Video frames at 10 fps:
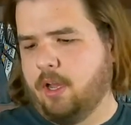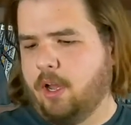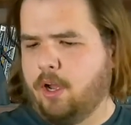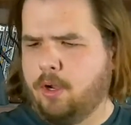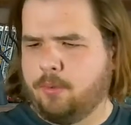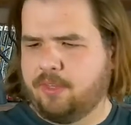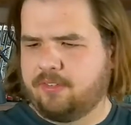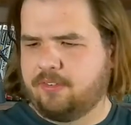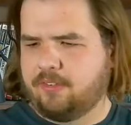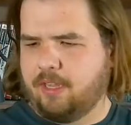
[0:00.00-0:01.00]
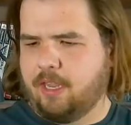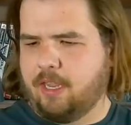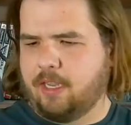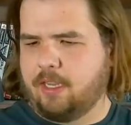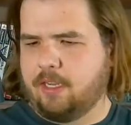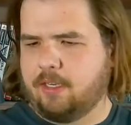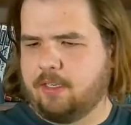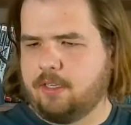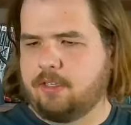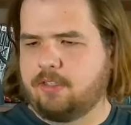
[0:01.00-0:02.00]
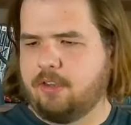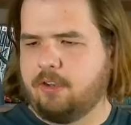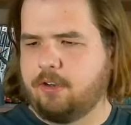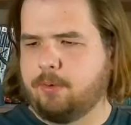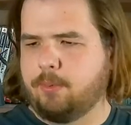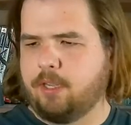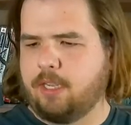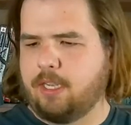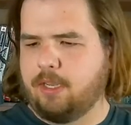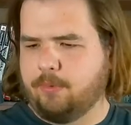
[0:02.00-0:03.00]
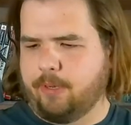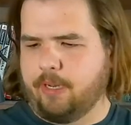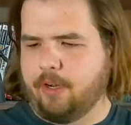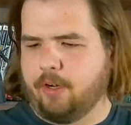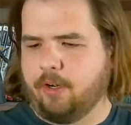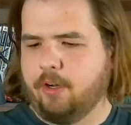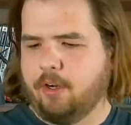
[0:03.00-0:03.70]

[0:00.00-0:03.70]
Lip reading: Oh, this is a Nintendo Ereader